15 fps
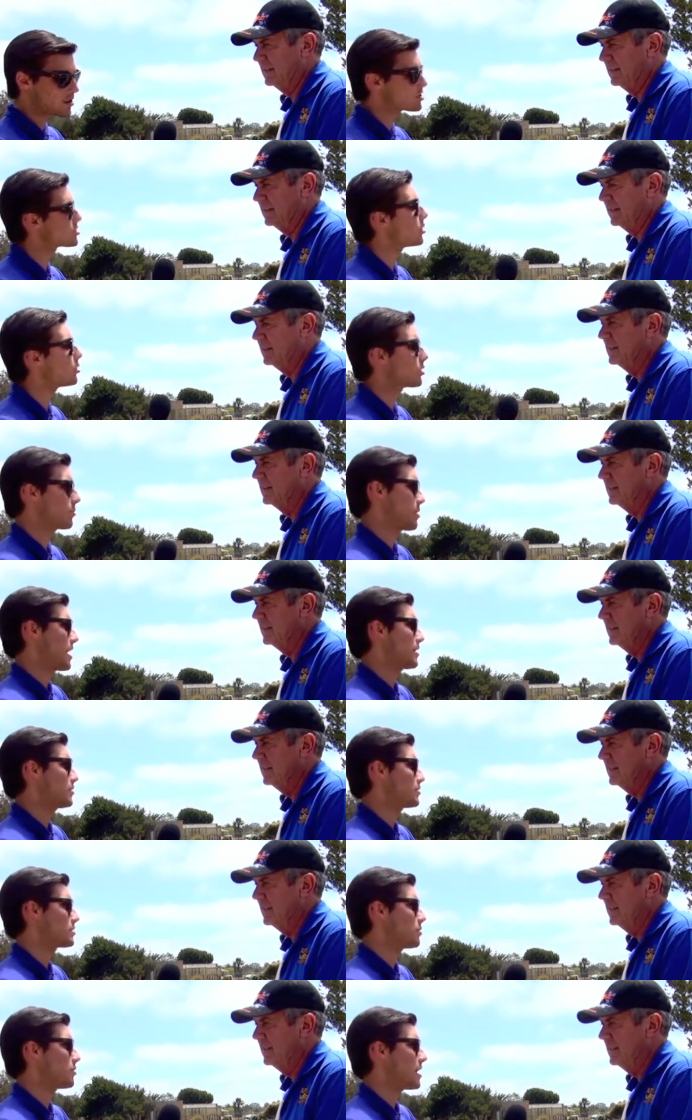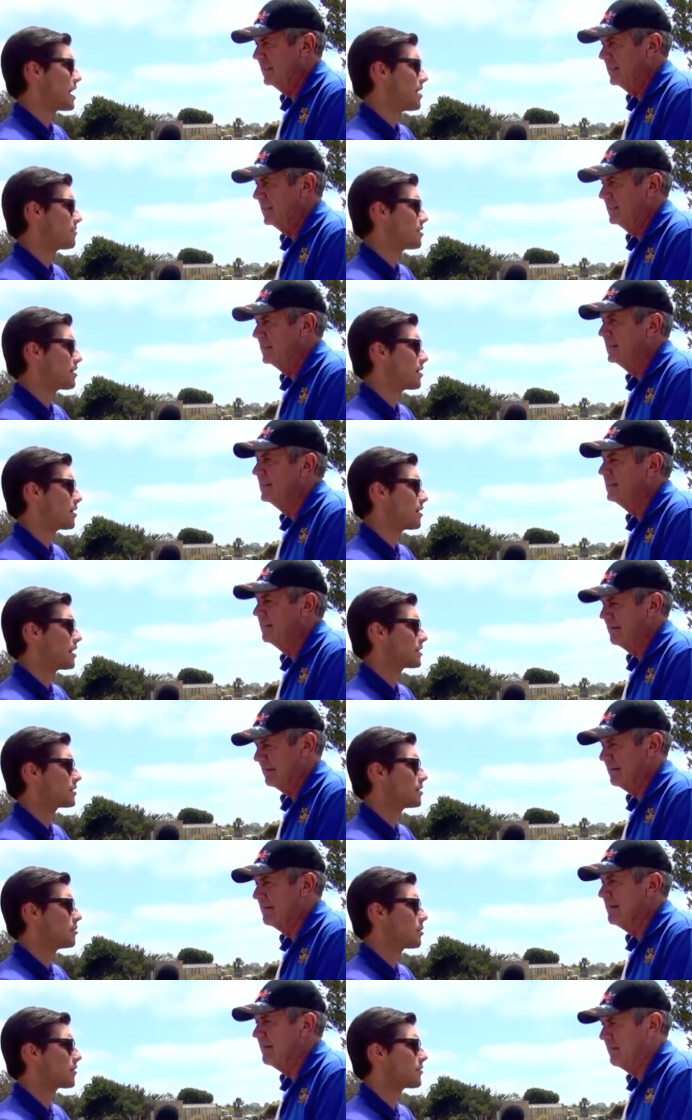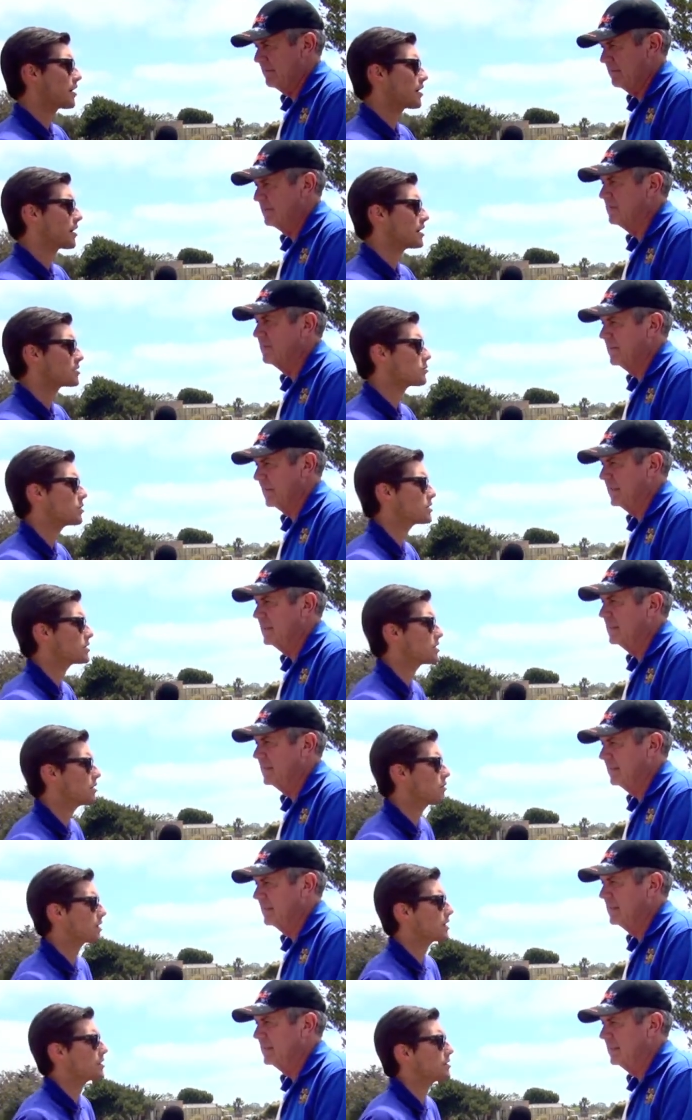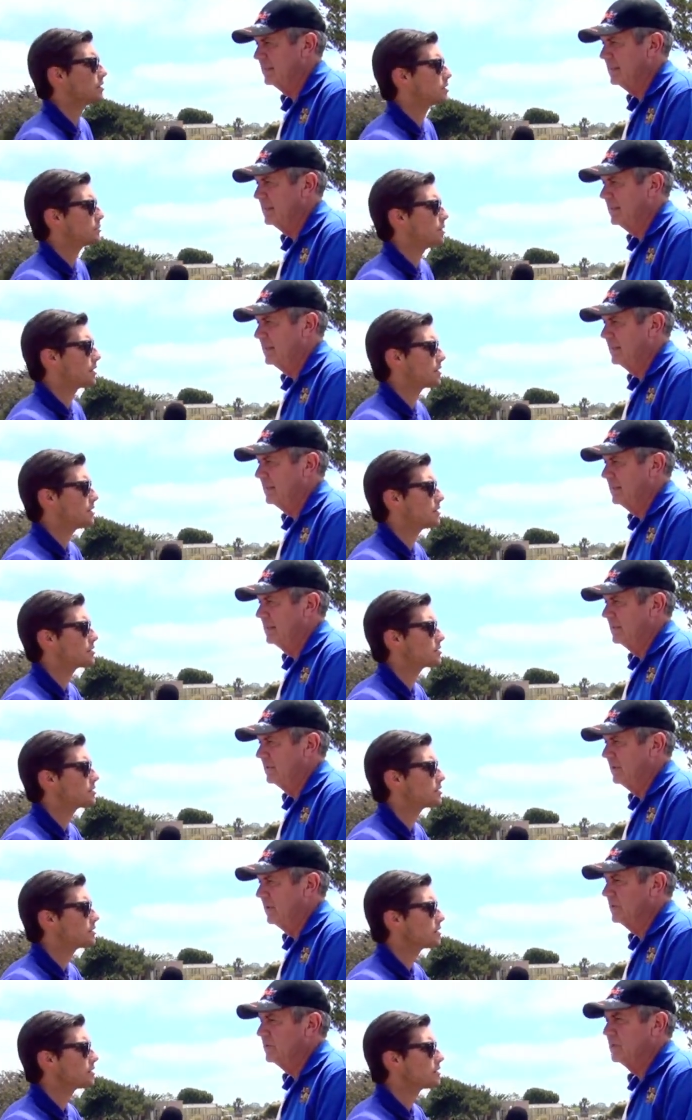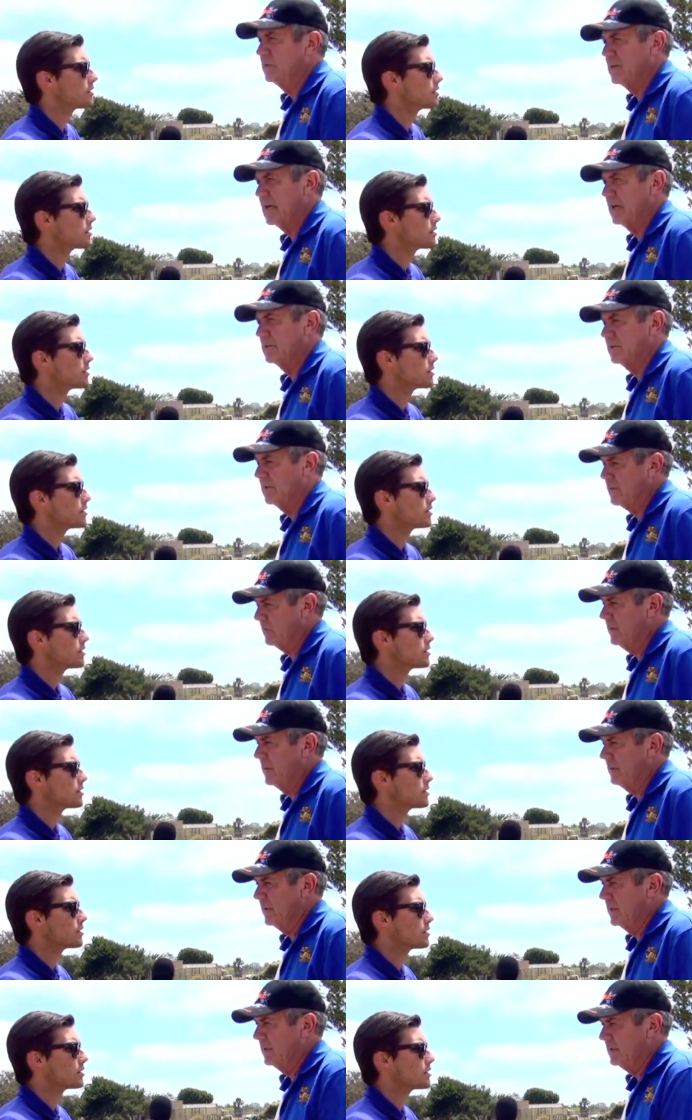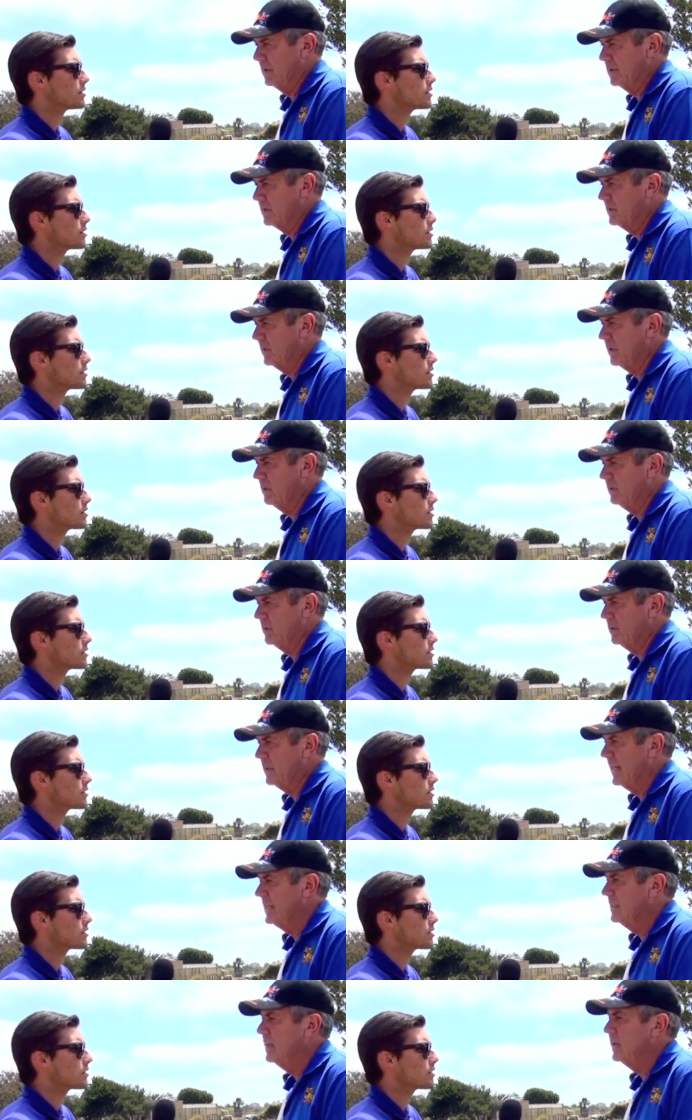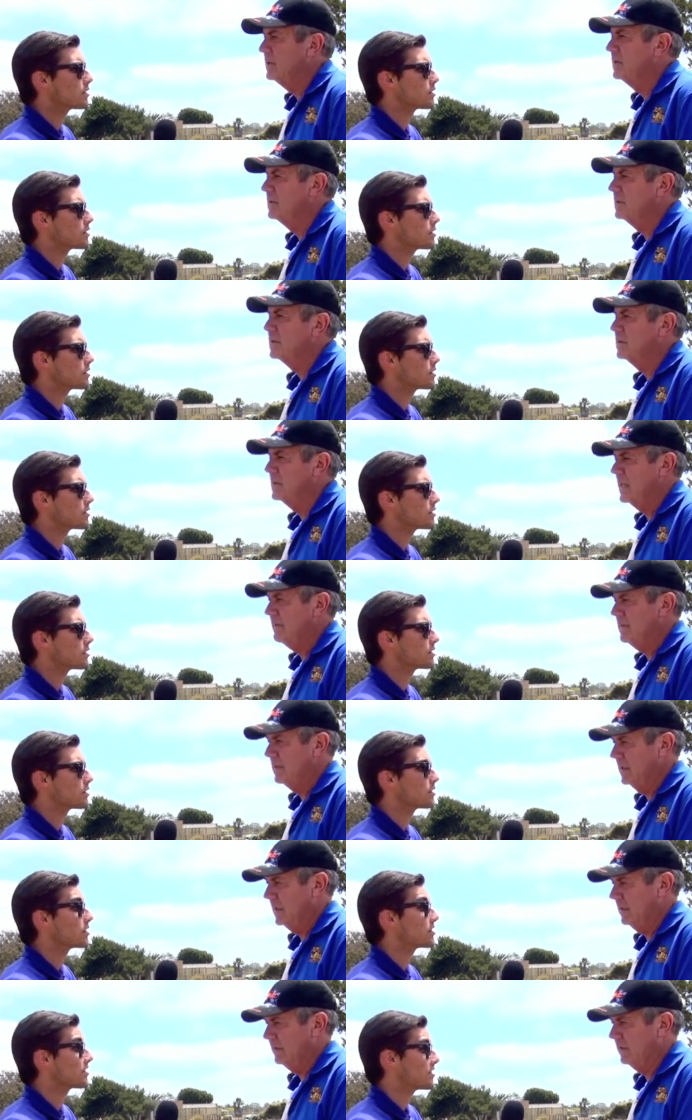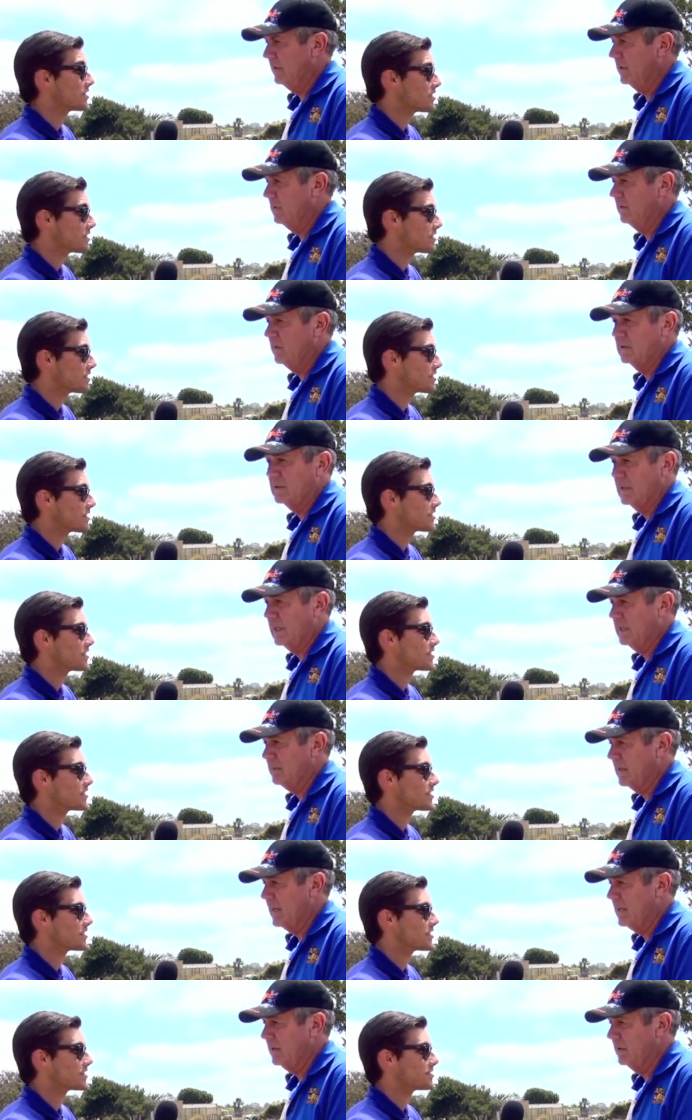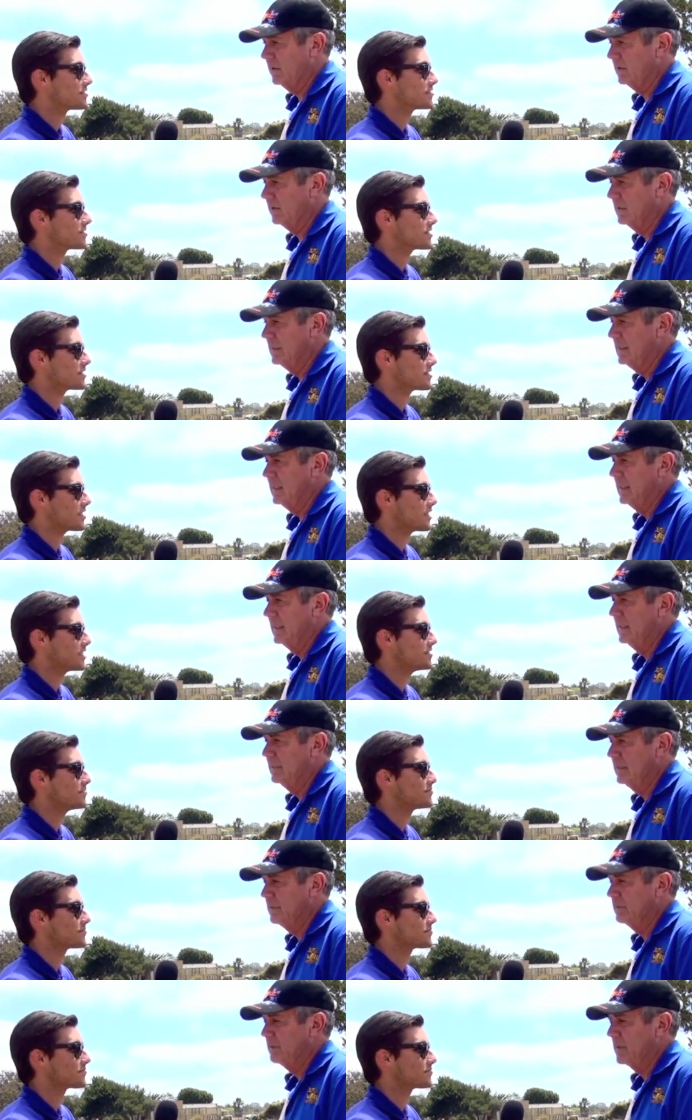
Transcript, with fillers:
Speaker 1: the solar panels that we have here at the Del Mar Fairgrounds, what, uh, what can you tell us about those?
Speaker 2: Well, in 2003, we installed over 970 photovoltaic panels and these